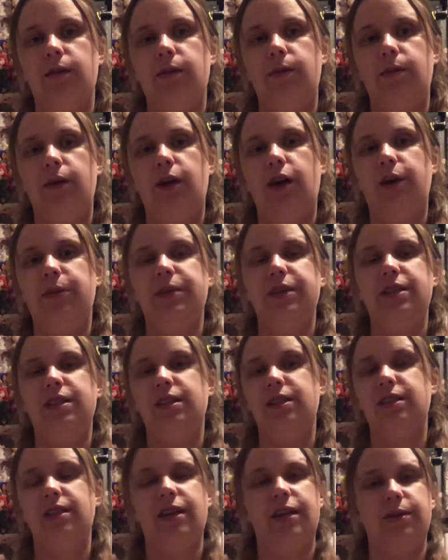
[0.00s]
probably
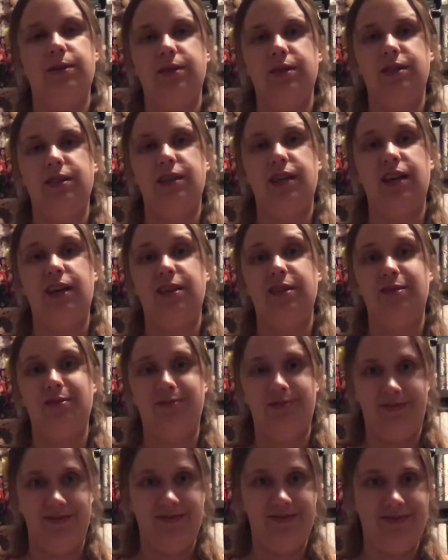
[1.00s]
since I was
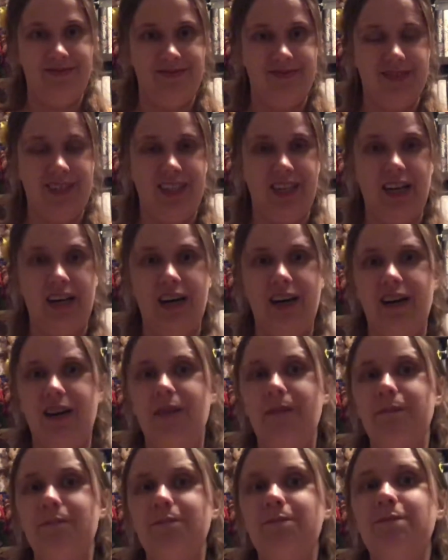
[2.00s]

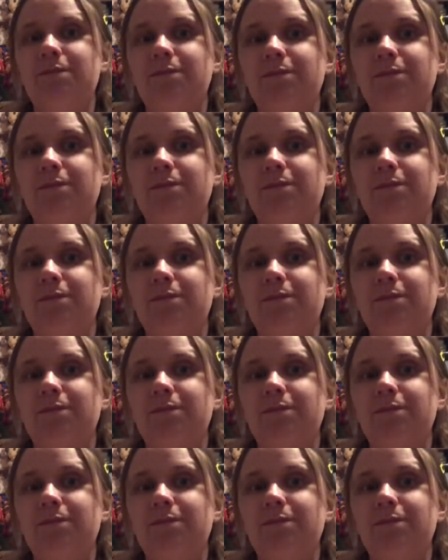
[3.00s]
10.